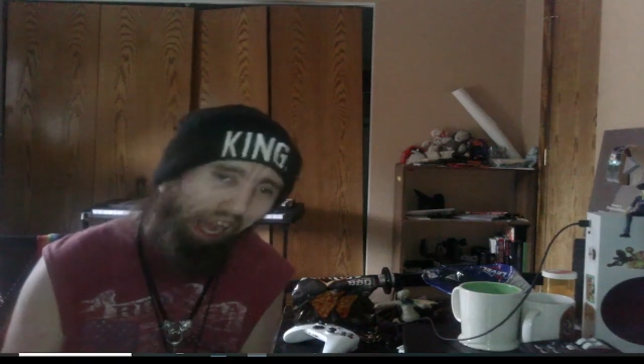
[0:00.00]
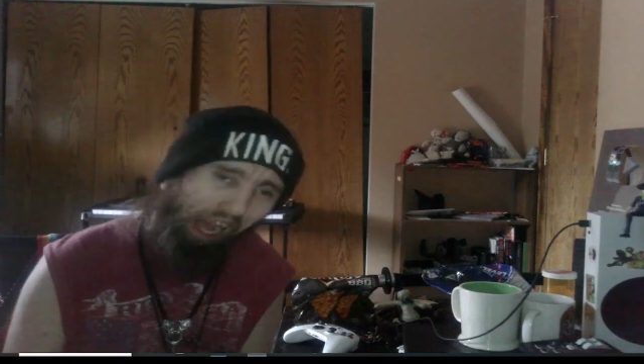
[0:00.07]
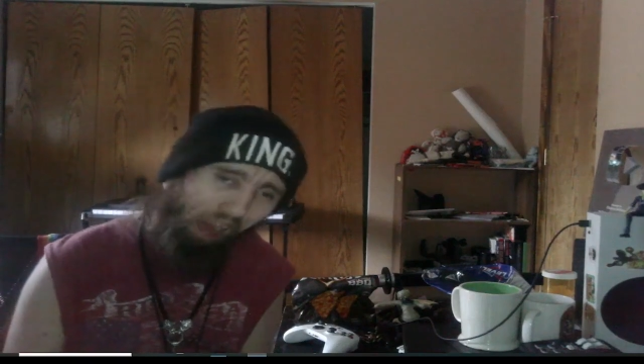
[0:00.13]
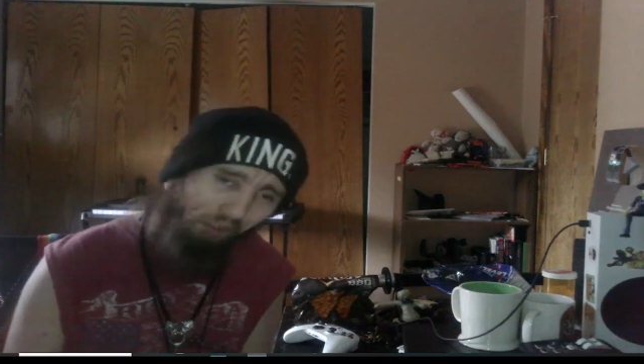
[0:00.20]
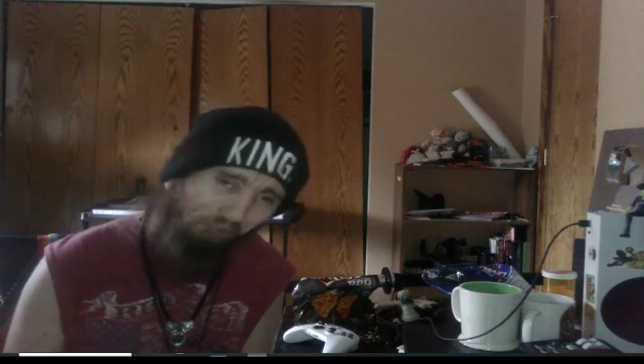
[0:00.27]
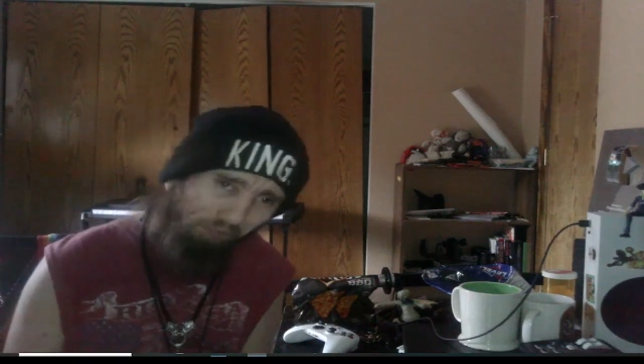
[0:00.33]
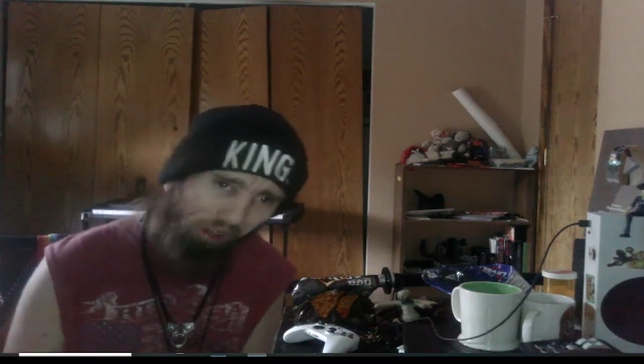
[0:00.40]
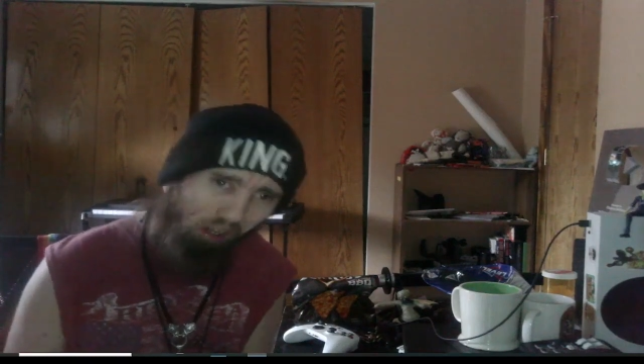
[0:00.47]

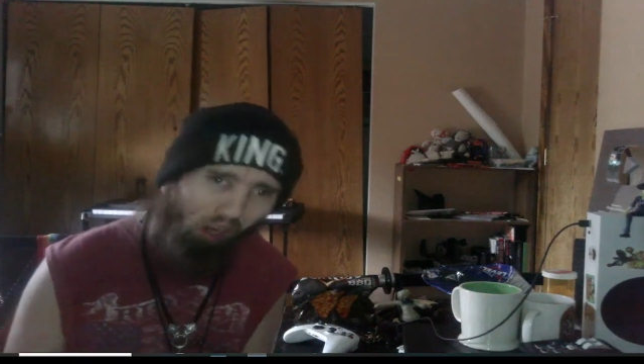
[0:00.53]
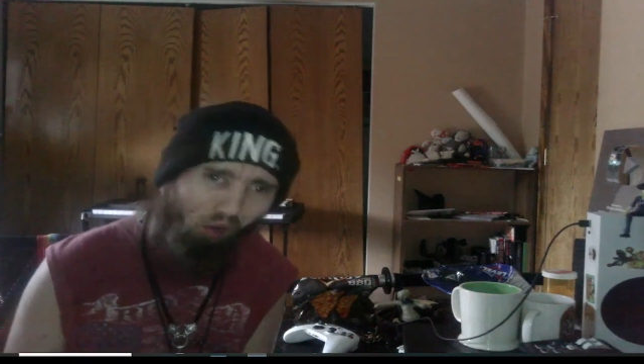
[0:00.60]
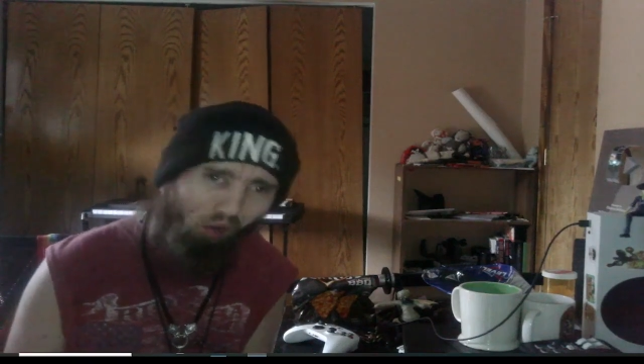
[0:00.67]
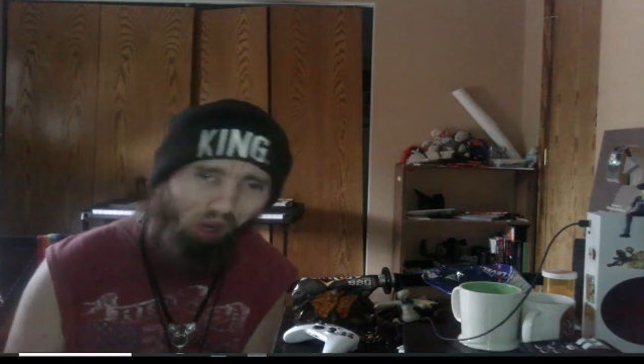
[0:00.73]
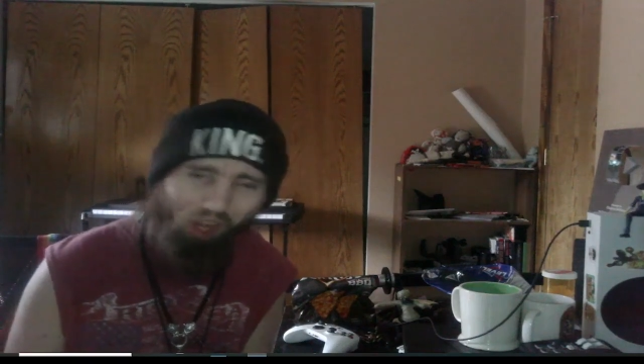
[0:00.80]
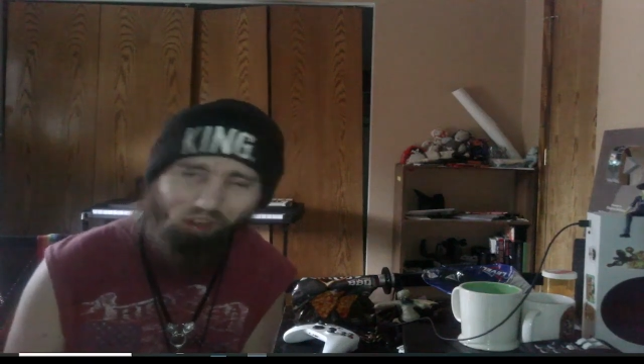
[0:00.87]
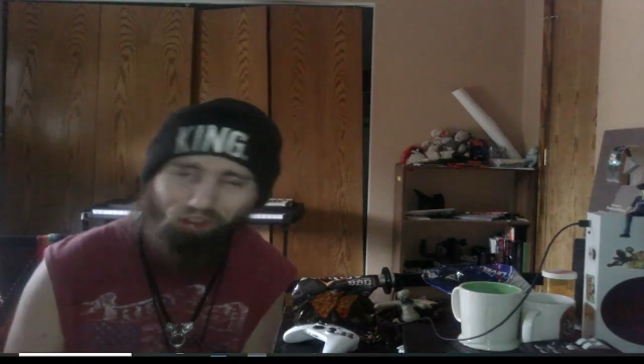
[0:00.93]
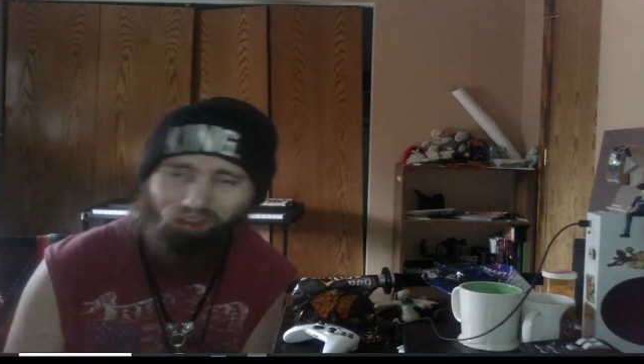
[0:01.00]
out for your
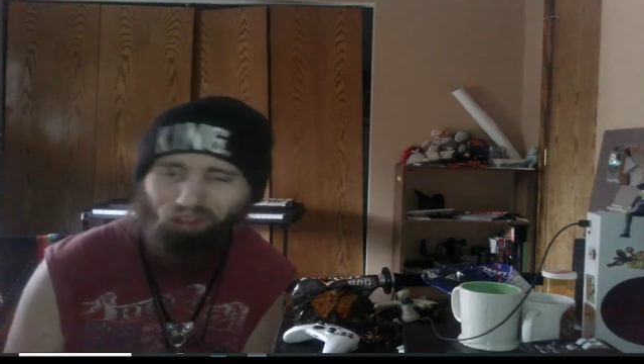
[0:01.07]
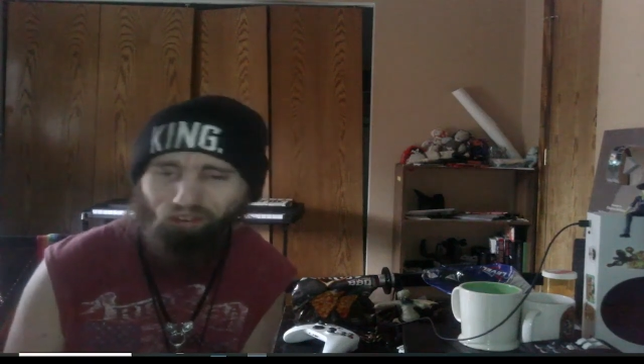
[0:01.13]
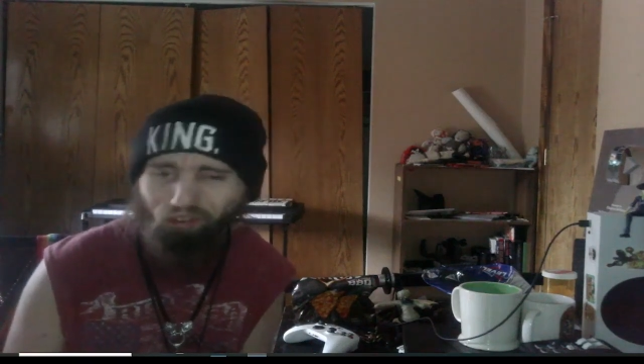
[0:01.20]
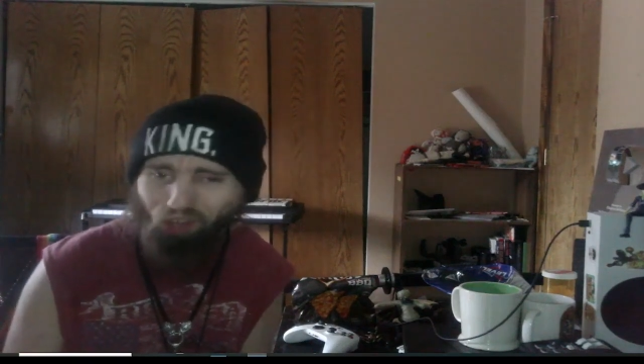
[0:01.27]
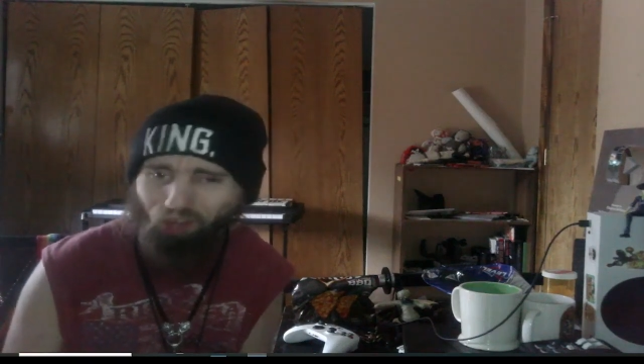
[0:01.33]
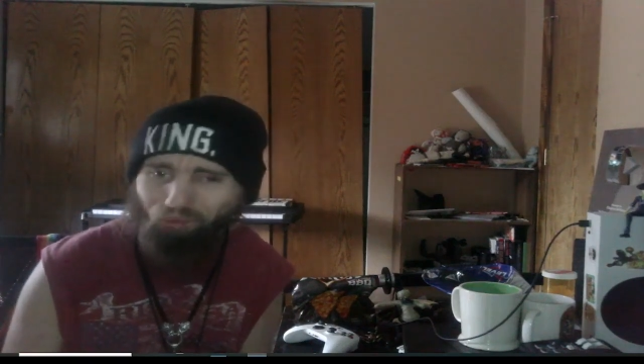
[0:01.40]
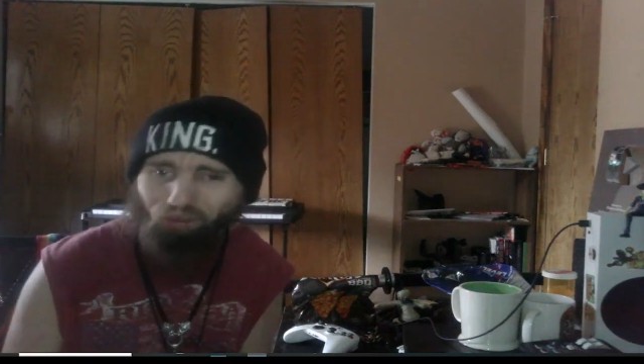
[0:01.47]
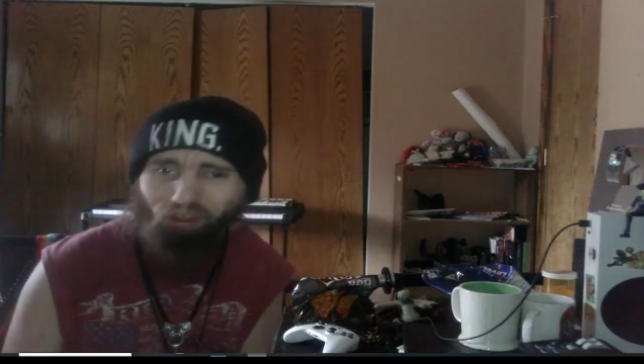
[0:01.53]
arrest in
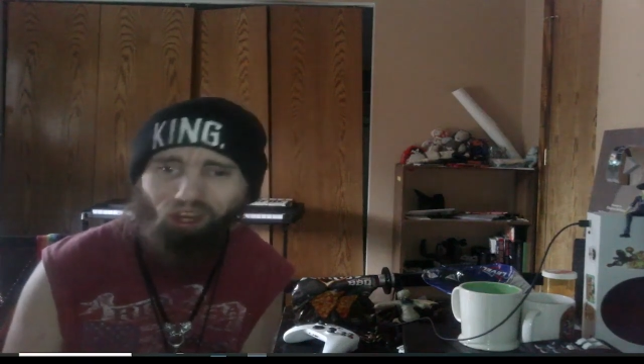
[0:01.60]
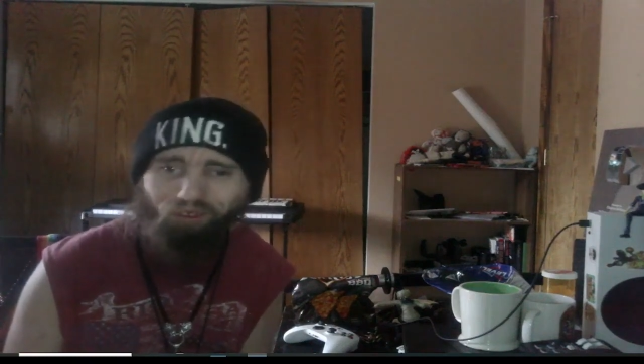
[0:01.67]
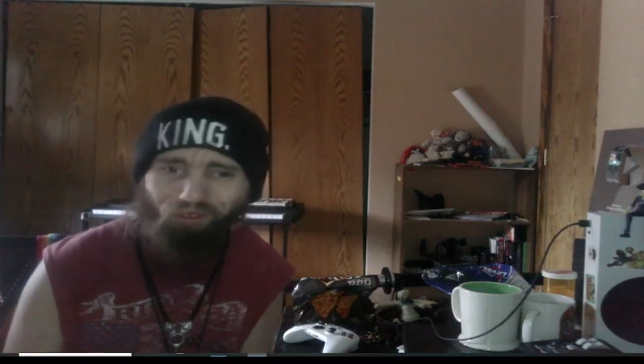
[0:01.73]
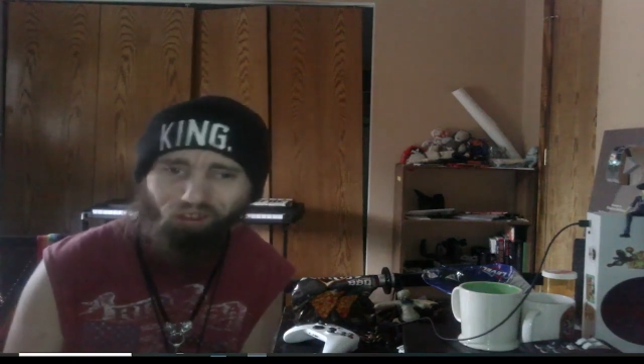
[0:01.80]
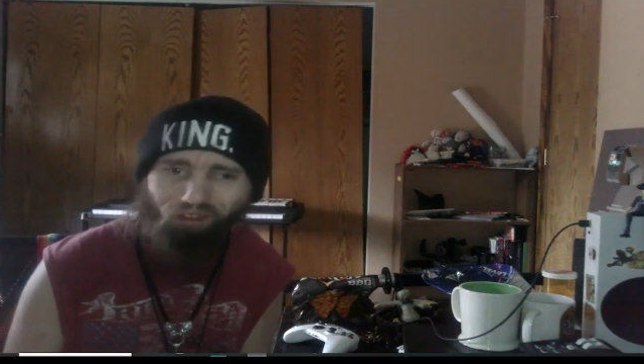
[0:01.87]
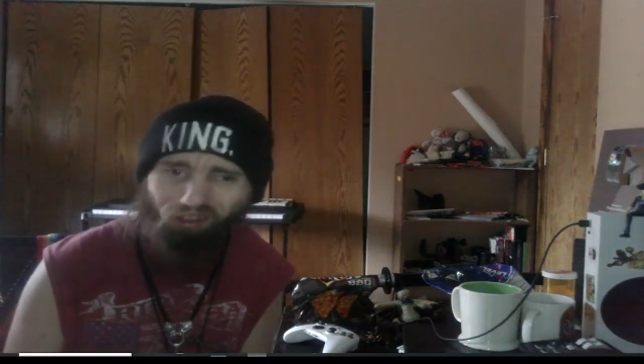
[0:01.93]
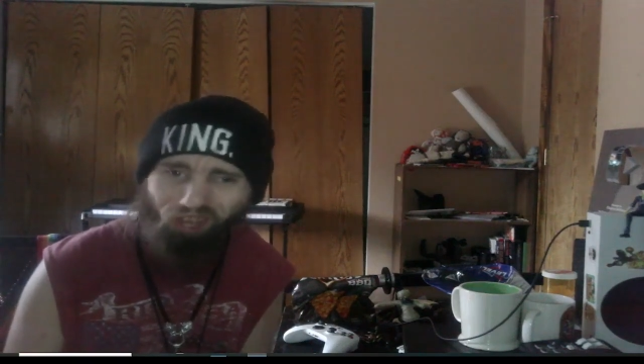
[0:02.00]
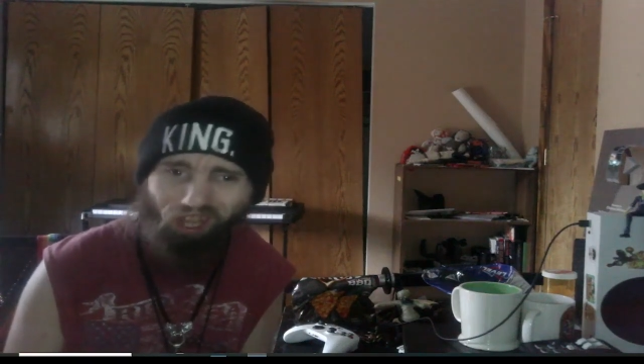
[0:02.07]
several
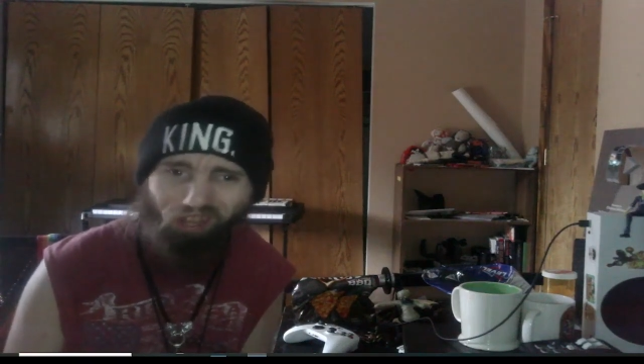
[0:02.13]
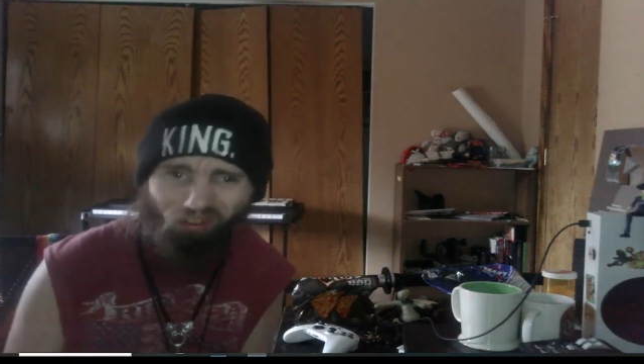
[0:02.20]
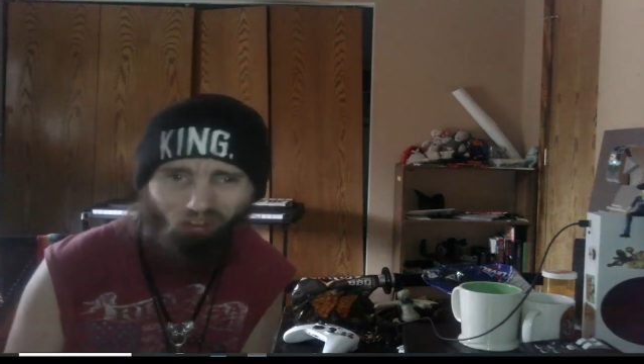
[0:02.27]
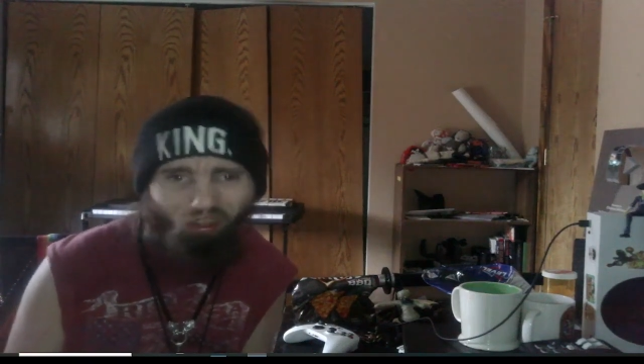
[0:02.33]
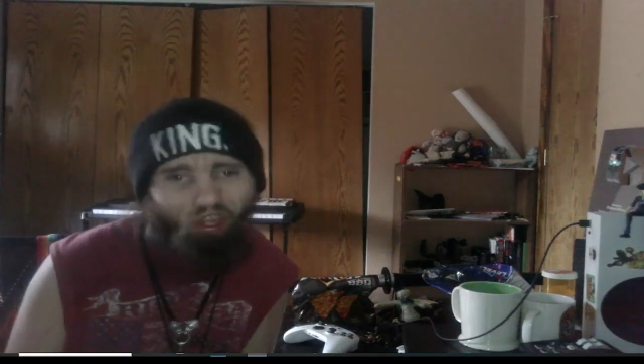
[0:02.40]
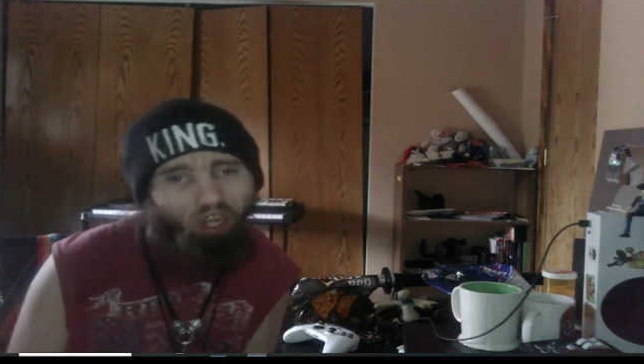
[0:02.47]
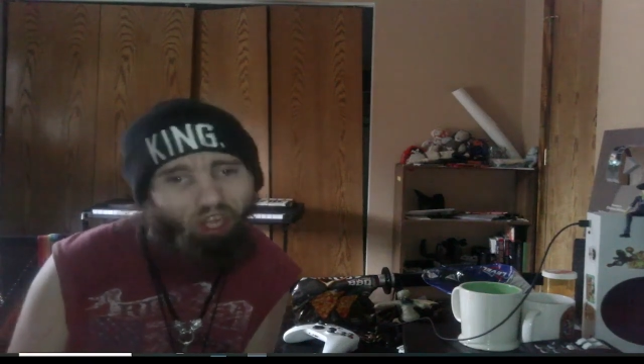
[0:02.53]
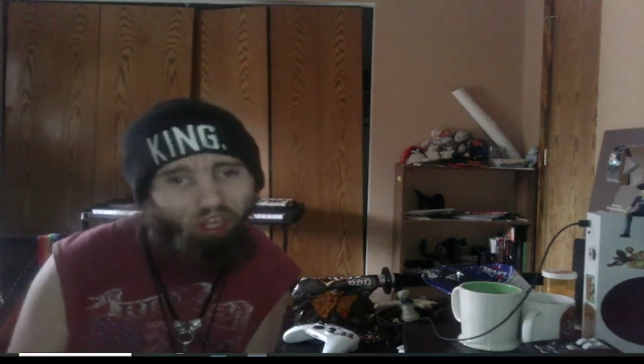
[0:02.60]
different states,